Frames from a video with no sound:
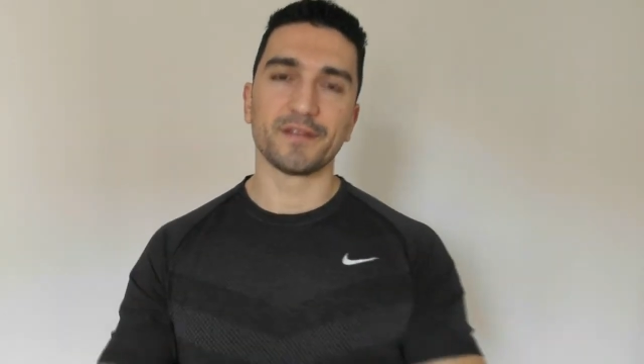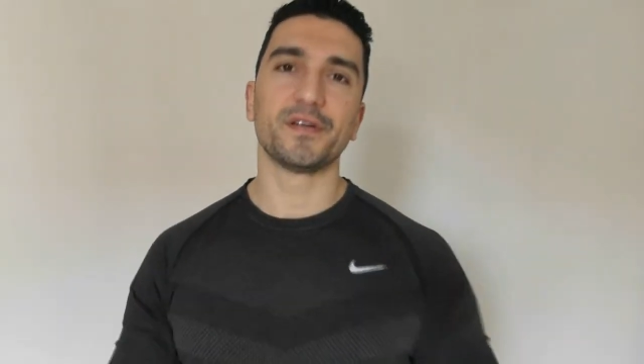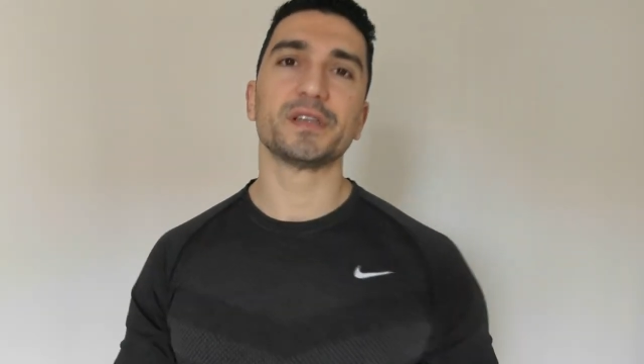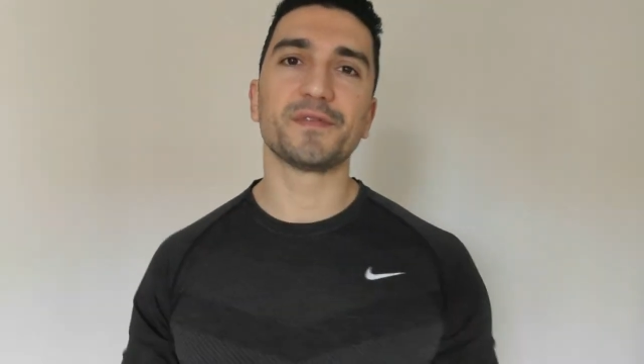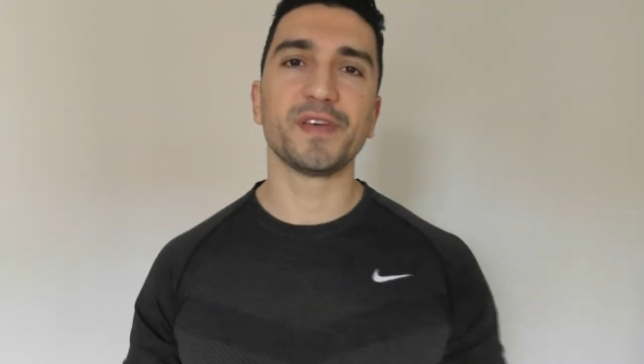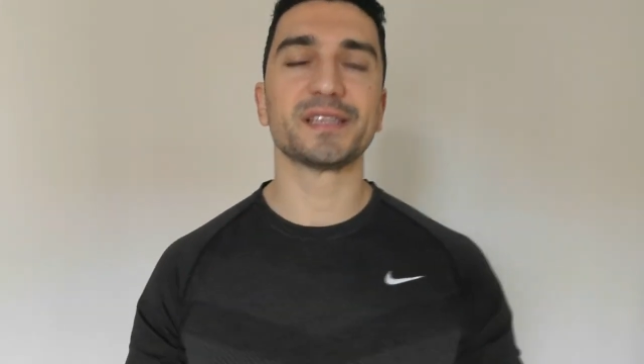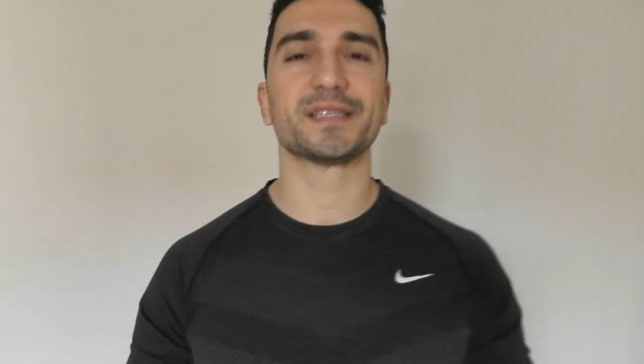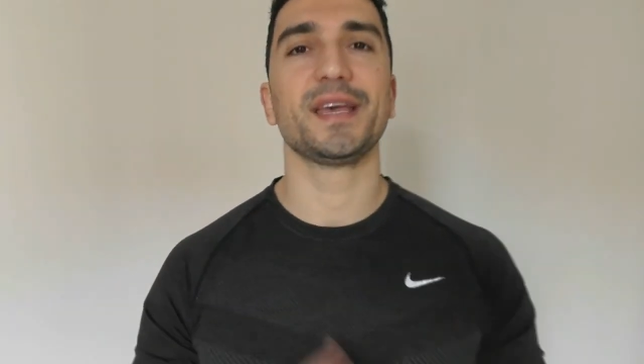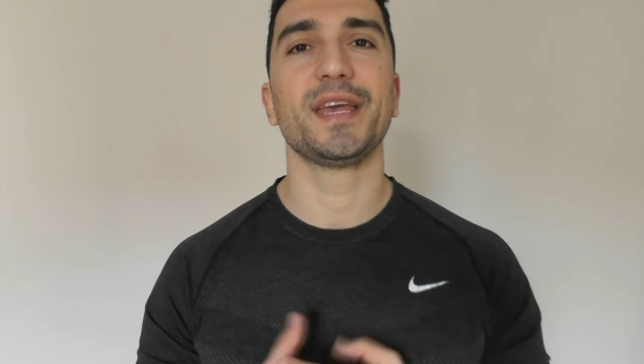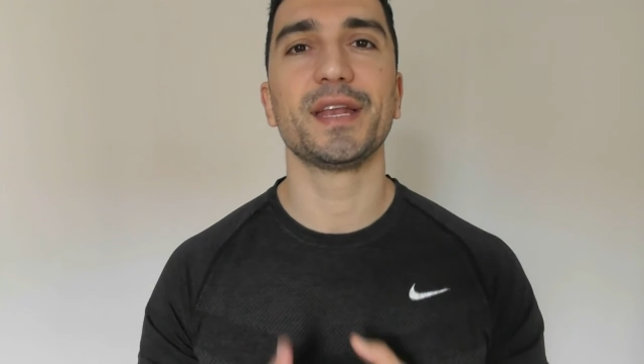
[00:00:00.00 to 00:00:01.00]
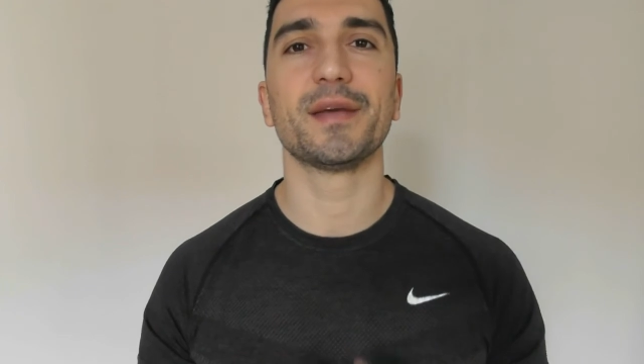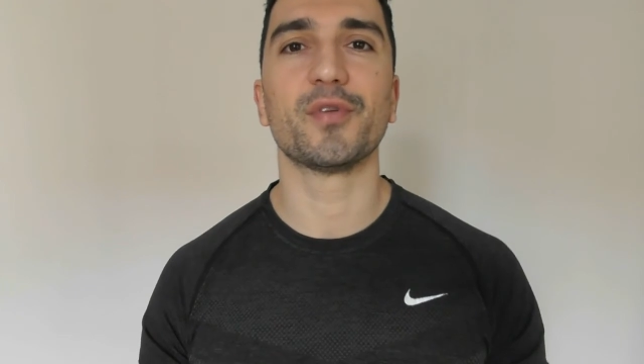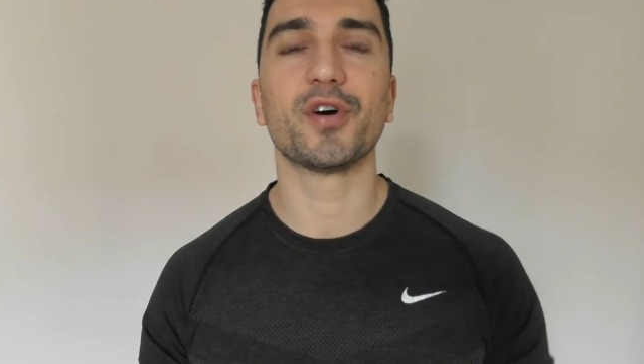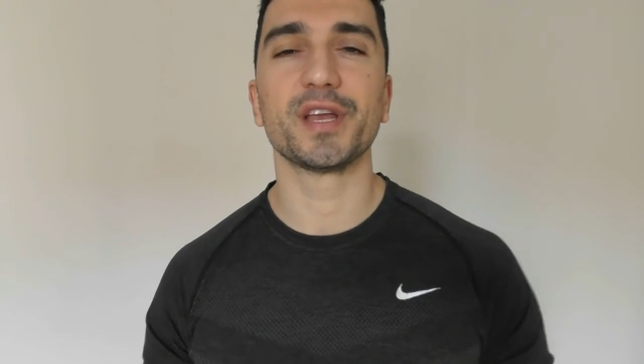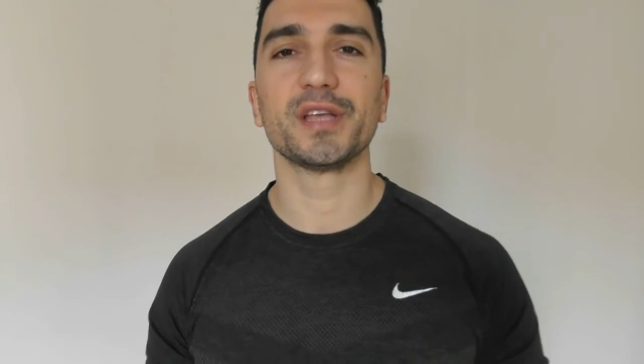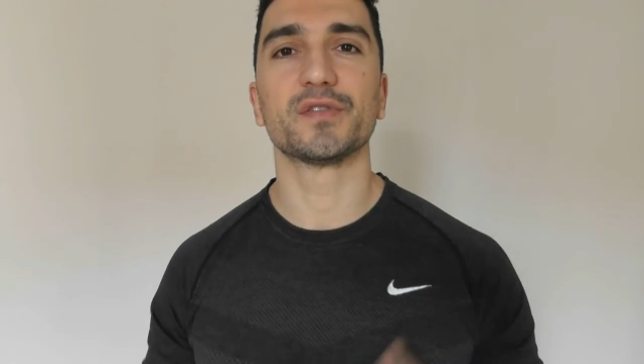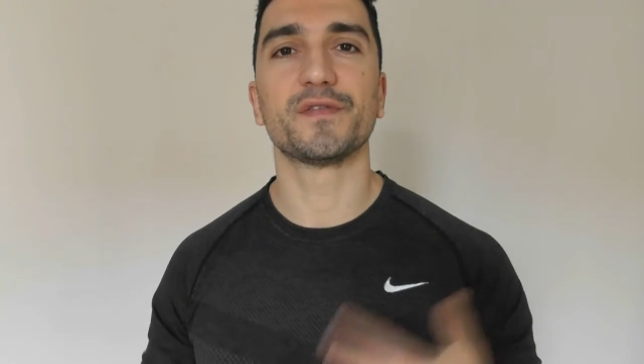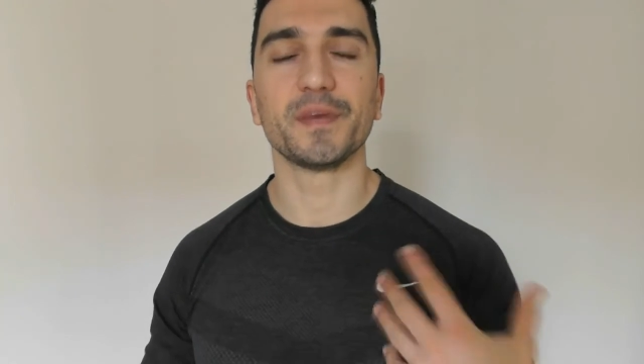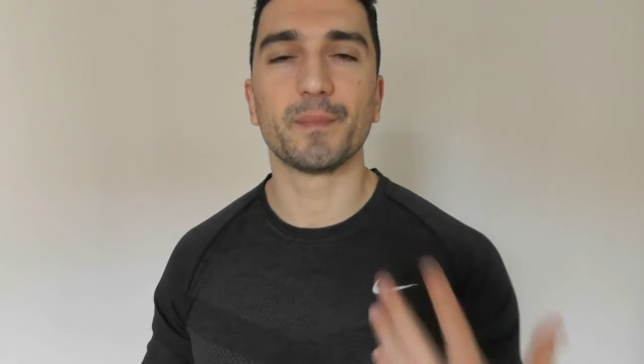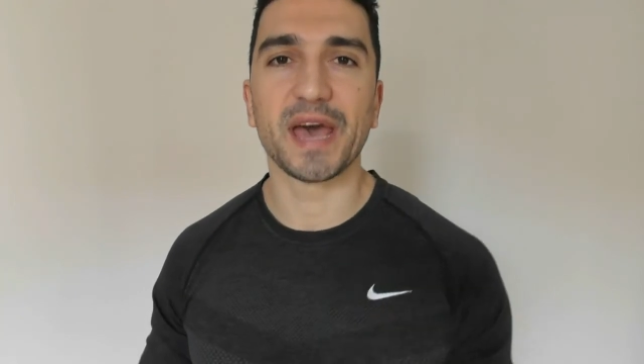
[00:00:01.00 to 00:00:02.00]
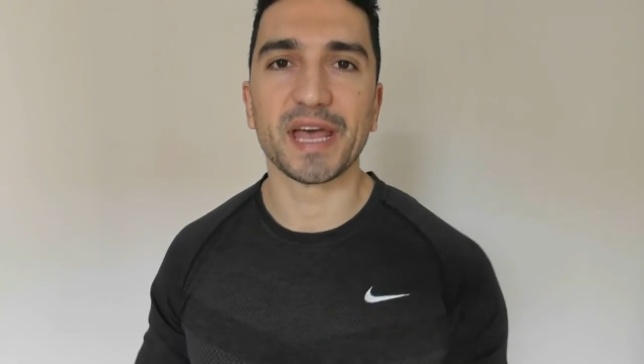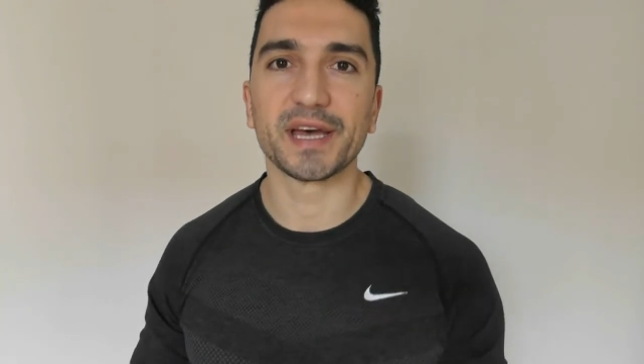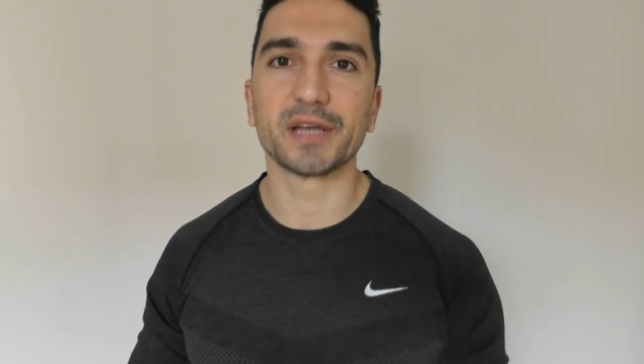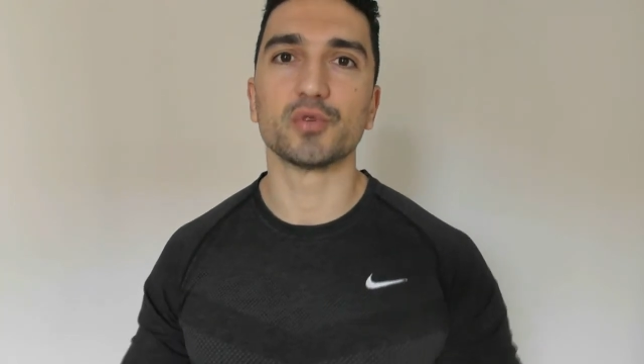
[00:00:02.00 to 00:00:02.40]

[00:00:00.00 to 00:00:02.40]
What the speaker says: First things in the morning to feel better,